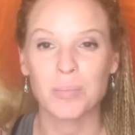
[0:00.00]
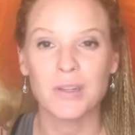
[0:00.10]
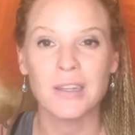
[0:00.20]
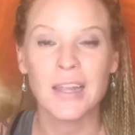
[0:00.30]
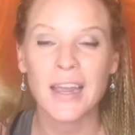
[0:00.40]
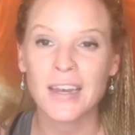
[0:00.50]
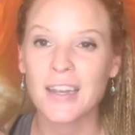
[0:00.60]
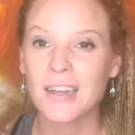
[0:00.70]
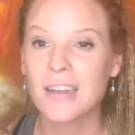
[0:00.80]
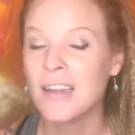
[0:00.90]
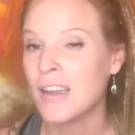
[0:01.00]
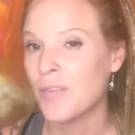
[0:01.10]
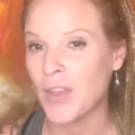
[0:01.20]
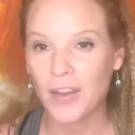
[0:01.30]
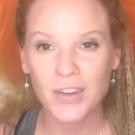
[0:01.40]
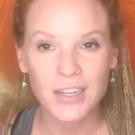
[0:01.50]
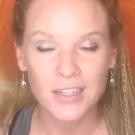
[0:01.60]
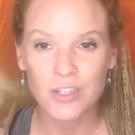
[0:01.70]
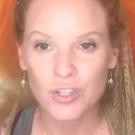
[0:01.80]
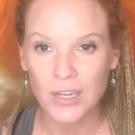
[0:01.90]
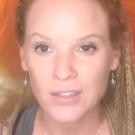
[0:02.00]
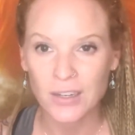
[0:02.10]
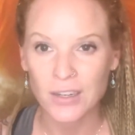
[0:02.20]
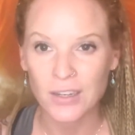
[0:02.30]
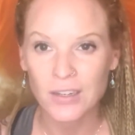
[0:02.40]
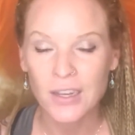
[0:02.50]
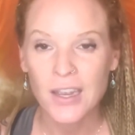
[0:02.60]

planning, having an agenda,